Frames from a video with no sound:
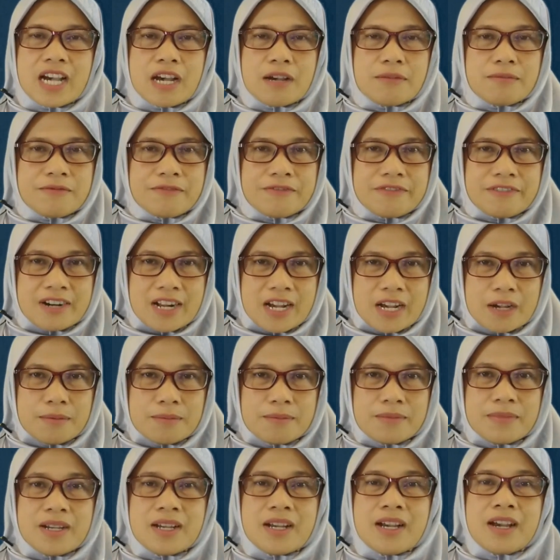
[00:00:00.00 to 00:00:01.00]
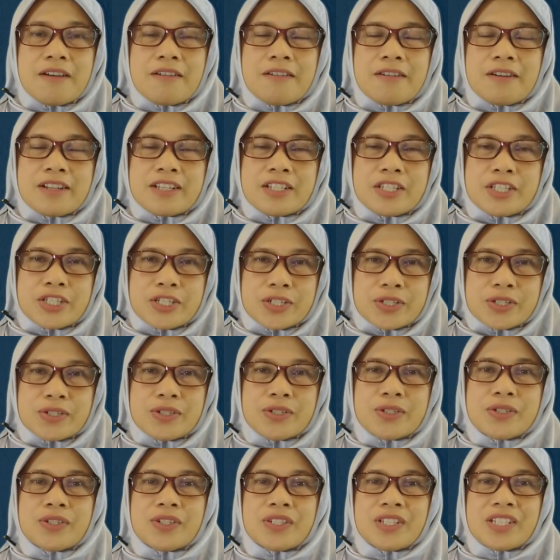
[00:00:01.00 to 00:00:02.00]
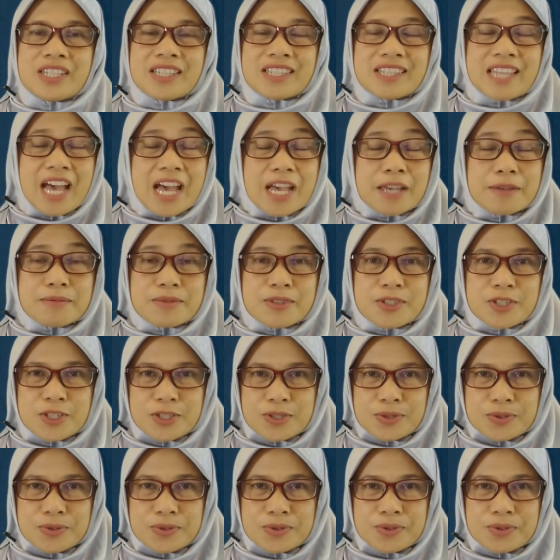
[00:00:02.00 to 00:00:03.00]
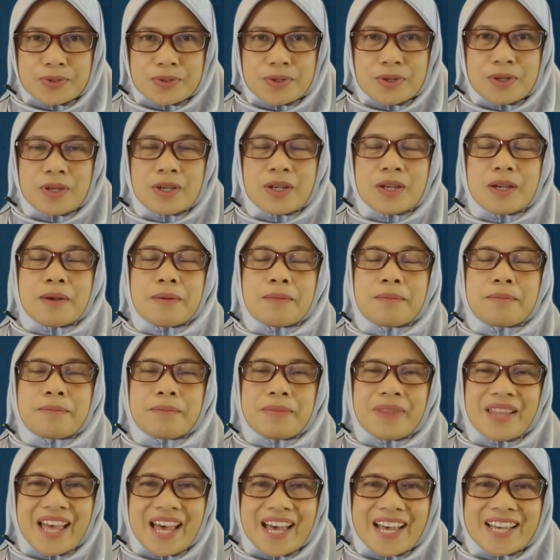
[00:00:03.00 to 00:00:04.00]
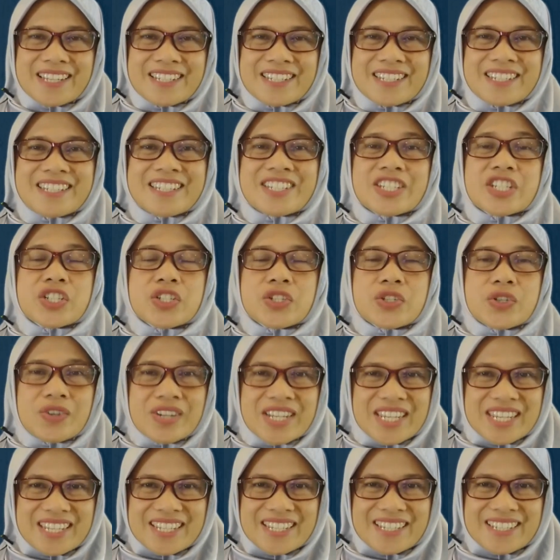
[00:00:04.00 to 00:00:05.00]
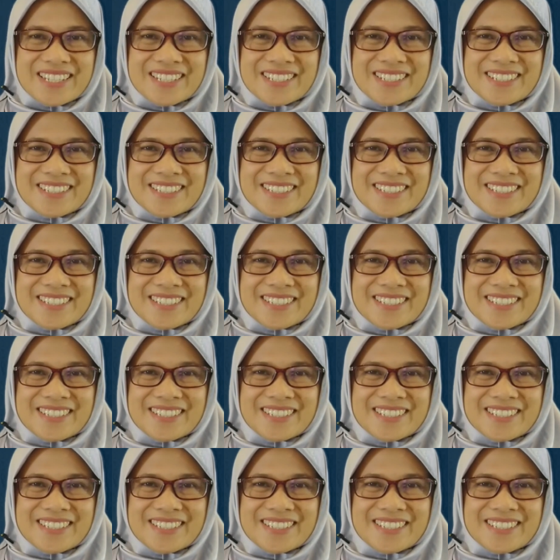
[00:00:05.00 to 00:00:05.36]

come from 2 times 2 plus 3.